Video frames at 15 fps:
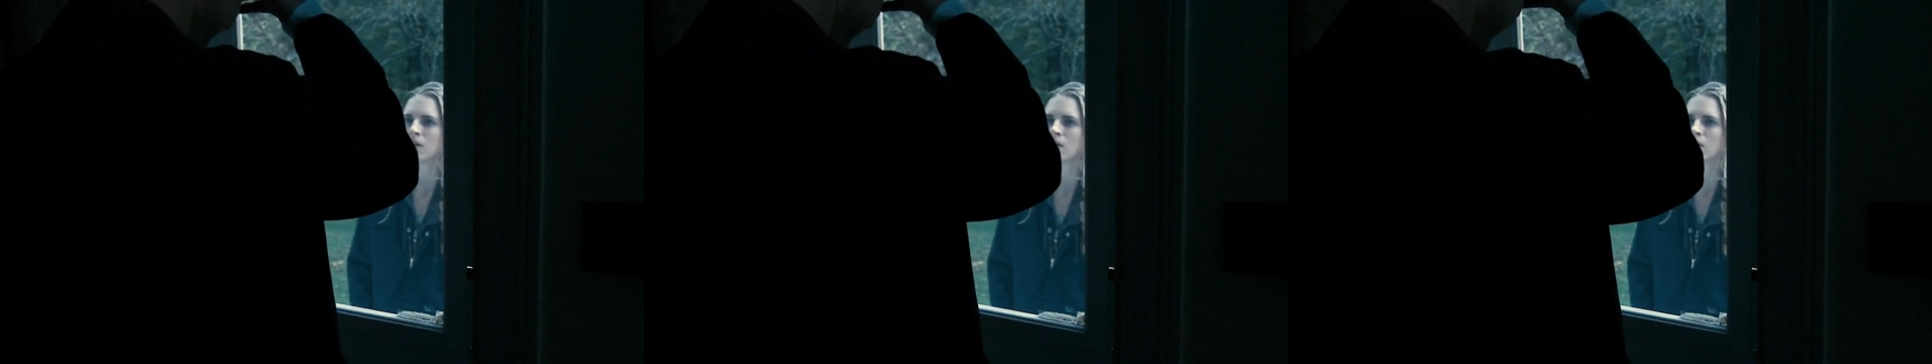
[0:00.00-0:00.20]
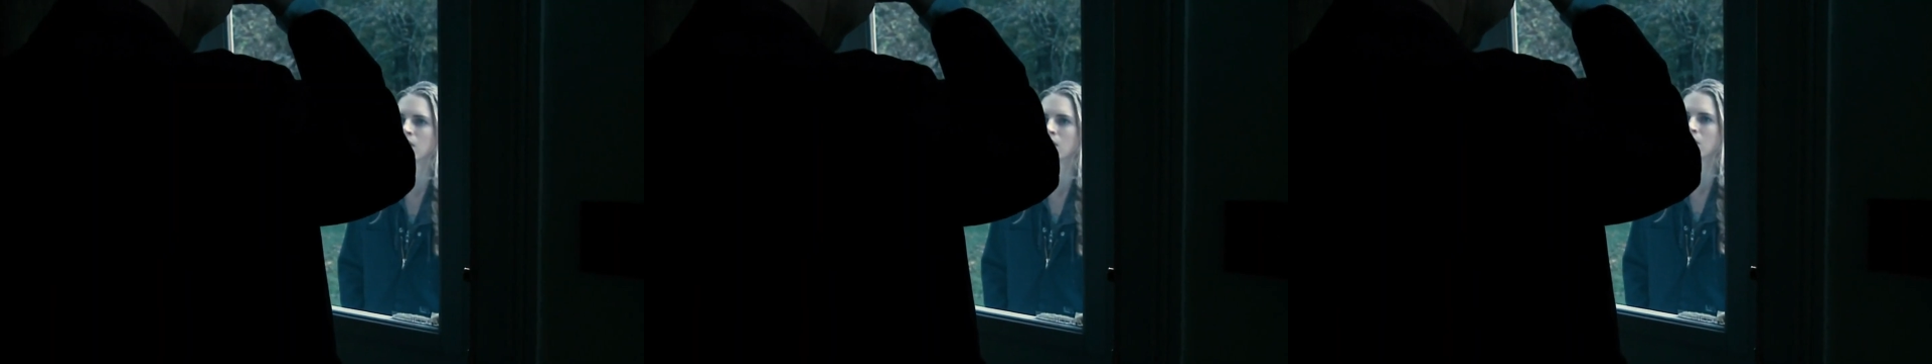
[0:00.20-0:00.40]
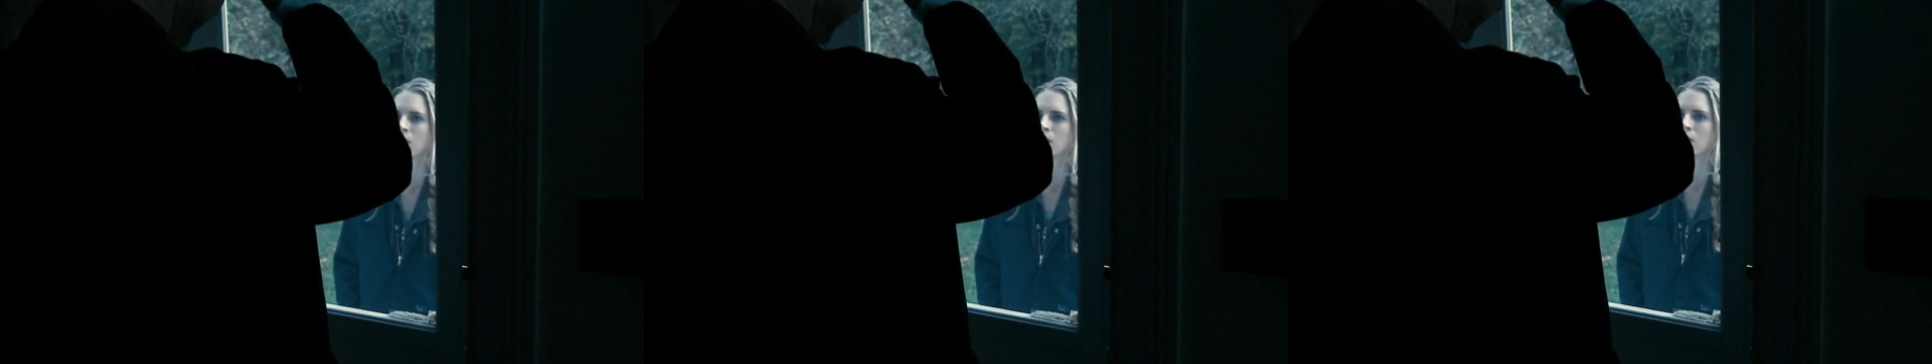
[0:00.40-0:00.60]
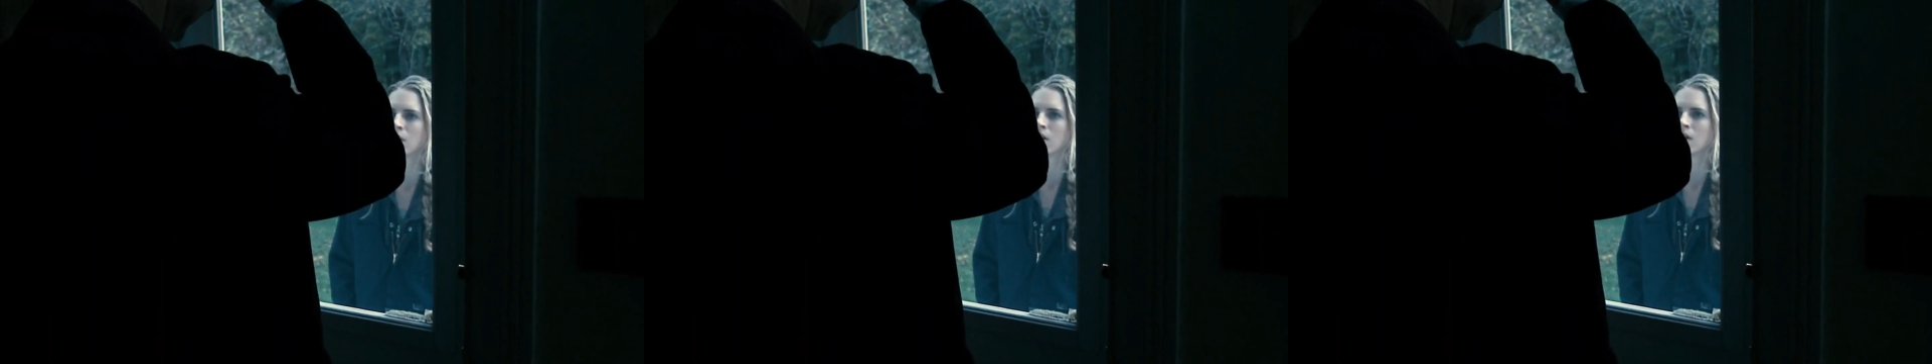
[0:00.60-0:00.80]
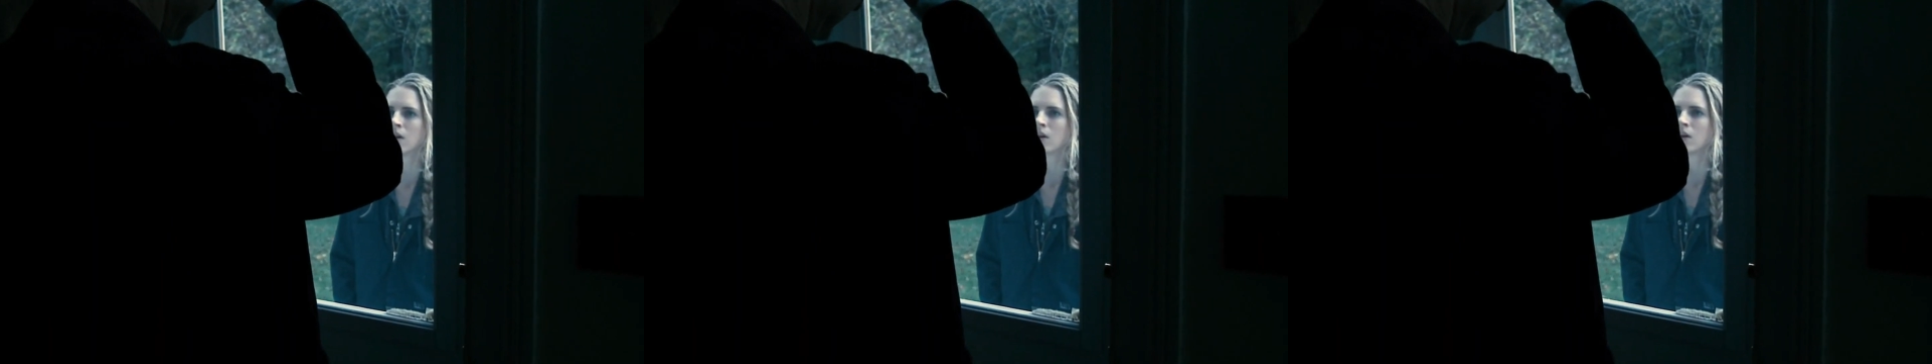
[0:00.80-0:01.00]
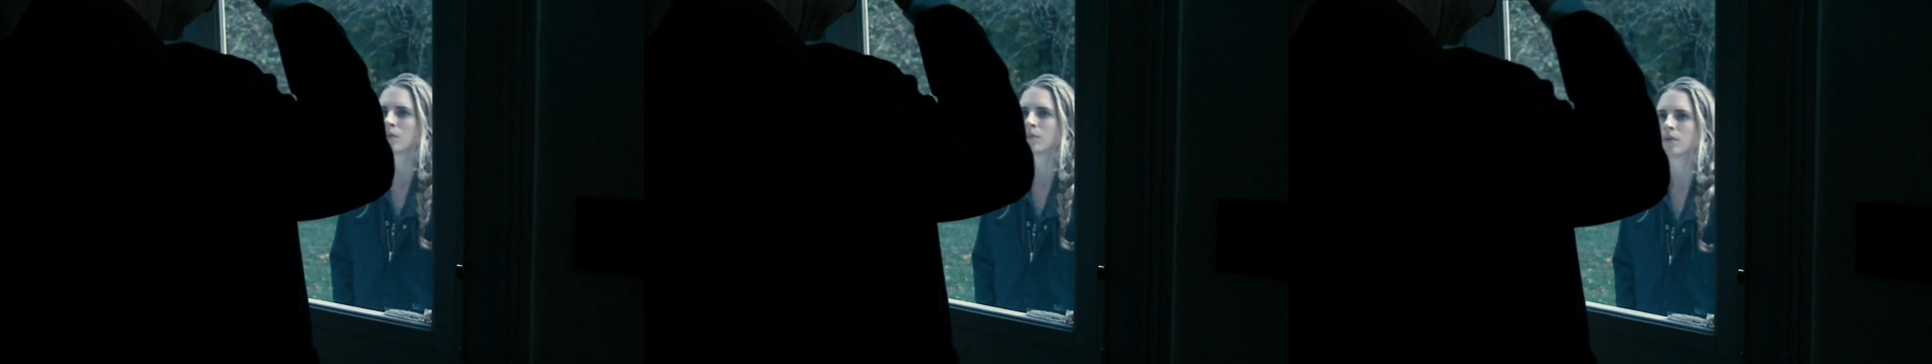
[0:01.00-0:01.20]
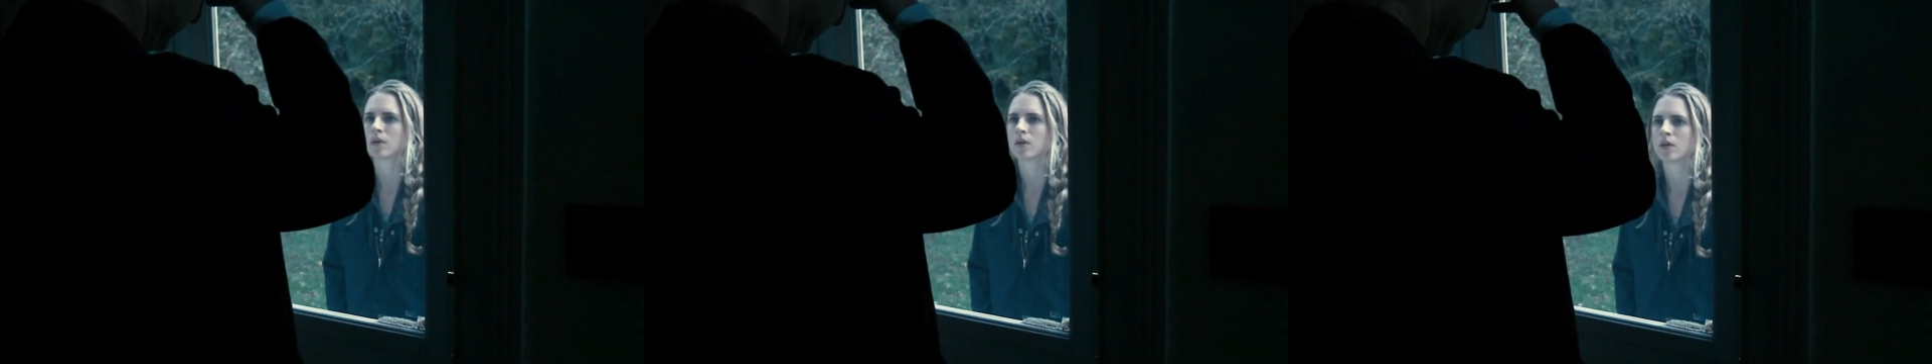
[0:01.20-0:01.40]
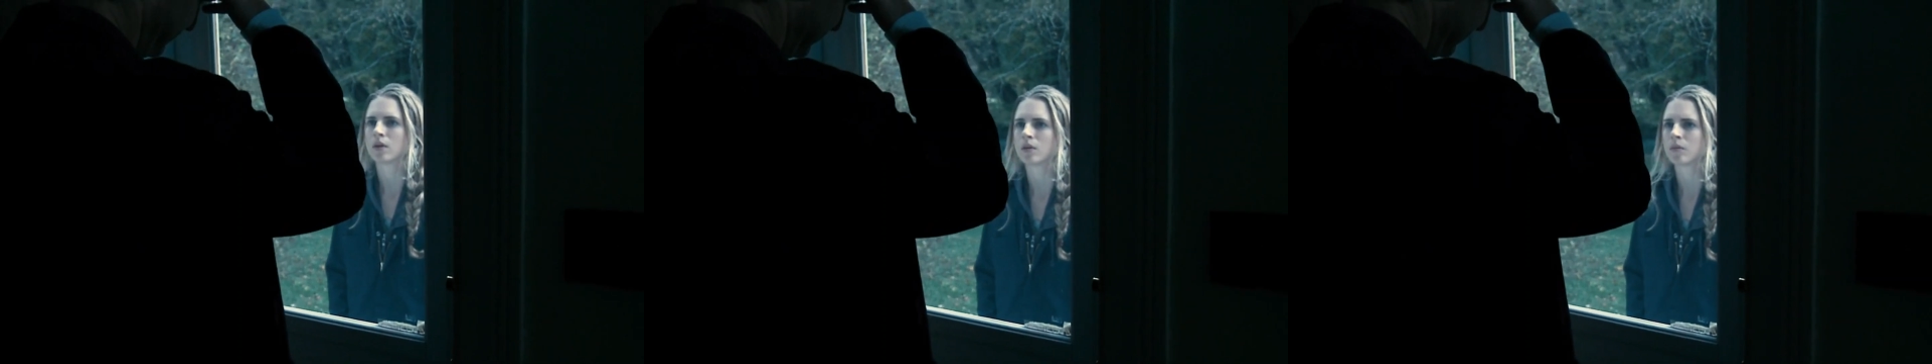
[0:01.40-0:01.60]
of one nor
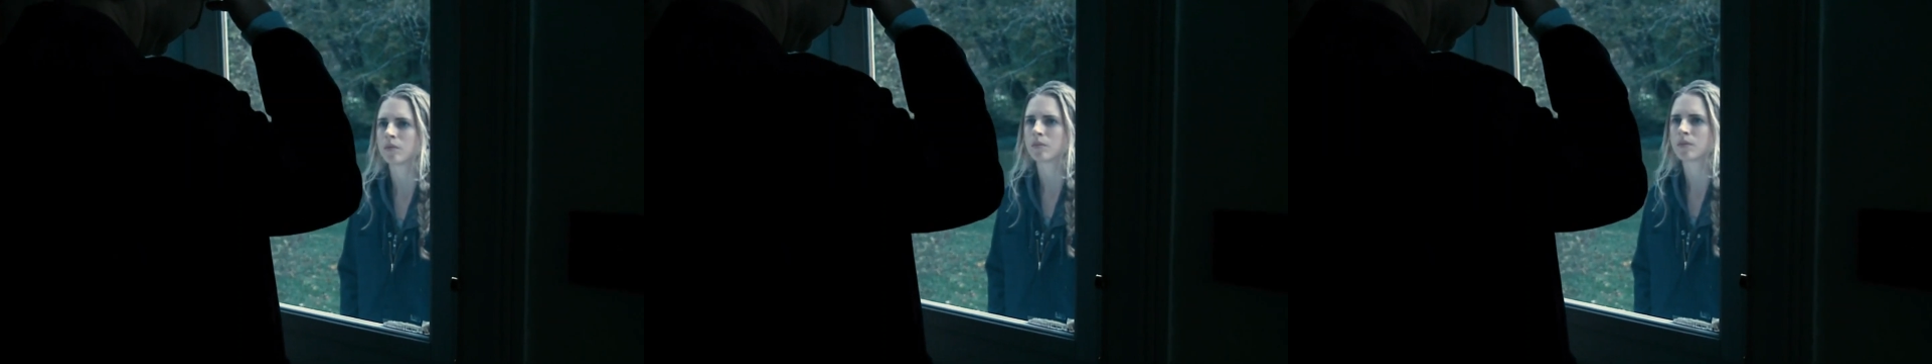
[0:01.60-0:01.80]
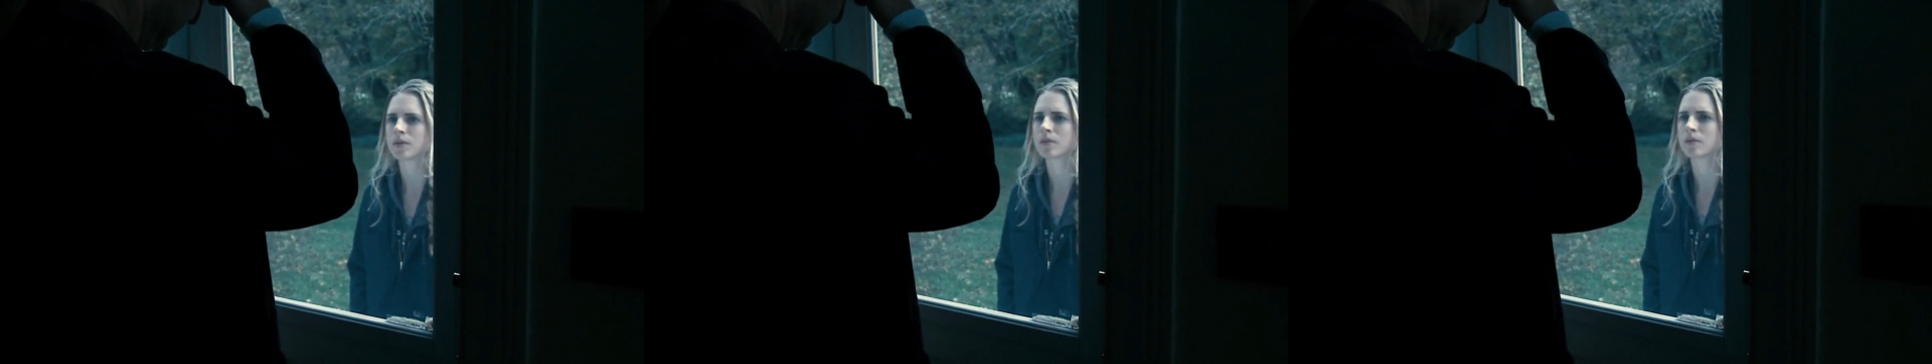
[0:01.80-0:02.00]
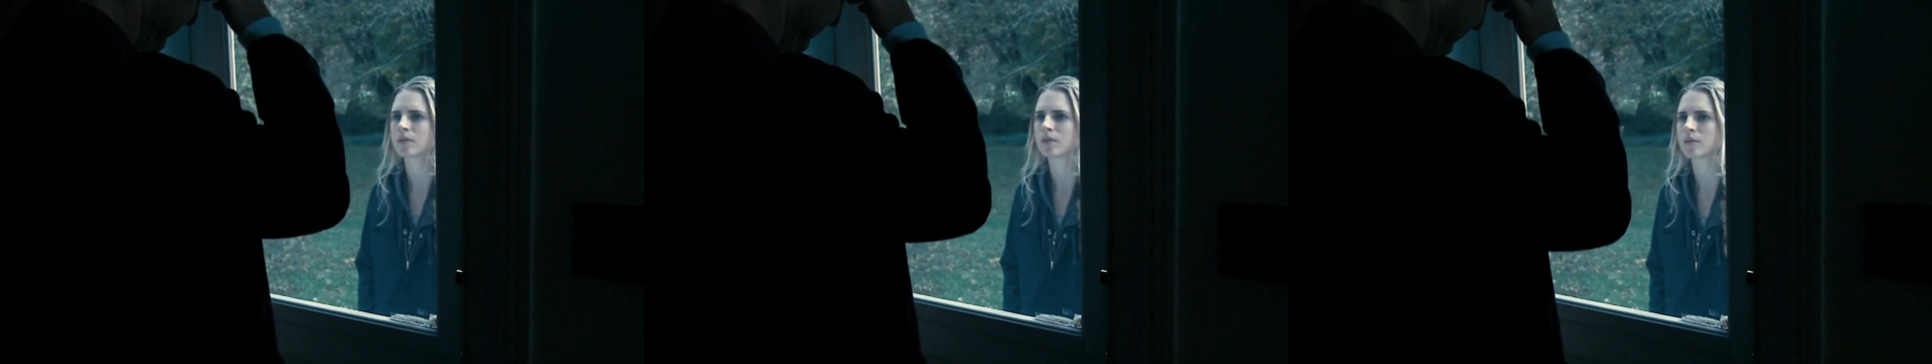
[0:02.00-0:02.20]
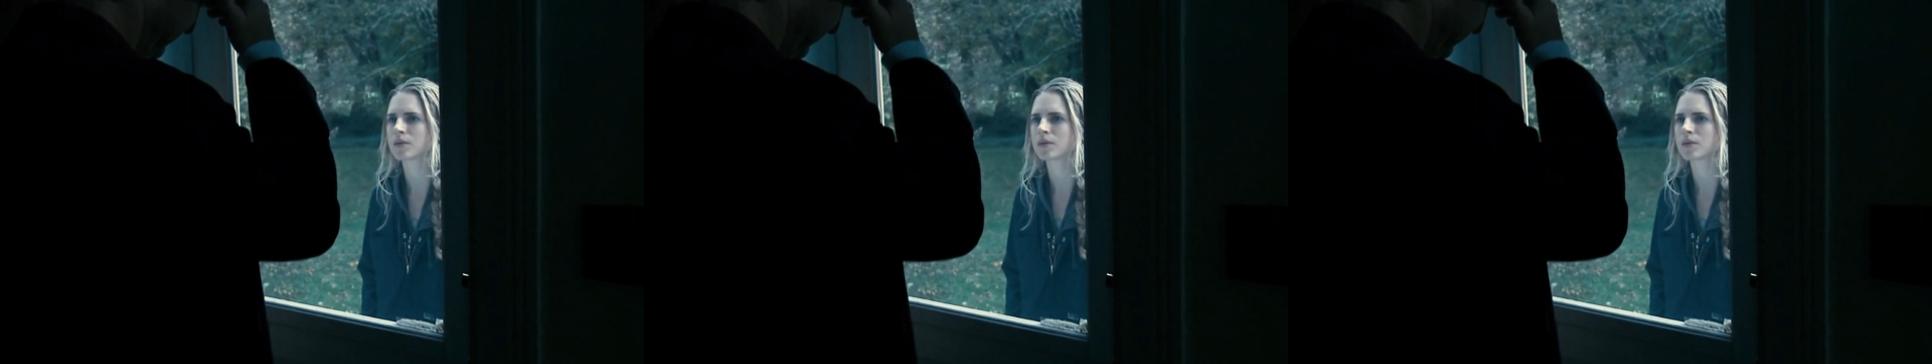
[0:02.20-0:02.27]
the remorse of the